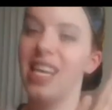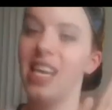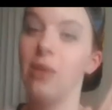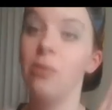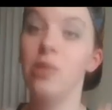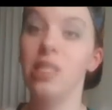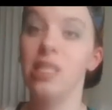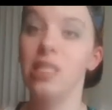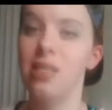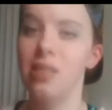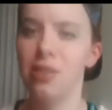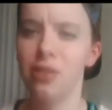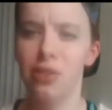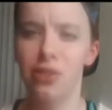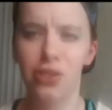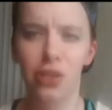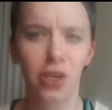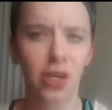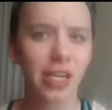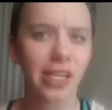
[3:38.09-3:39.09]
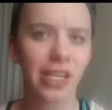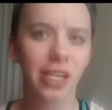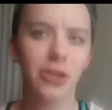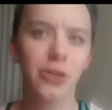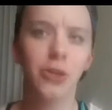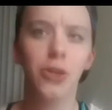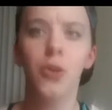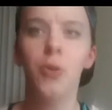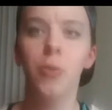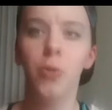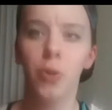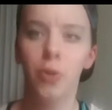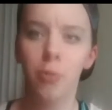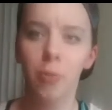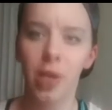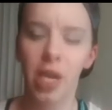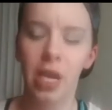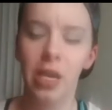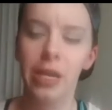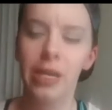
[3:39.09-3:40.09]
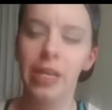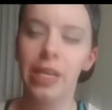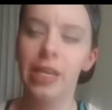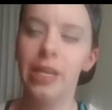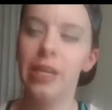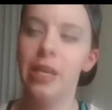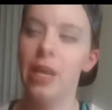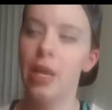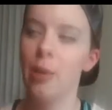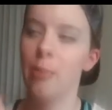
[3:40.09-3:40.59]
it was during their new moon parody,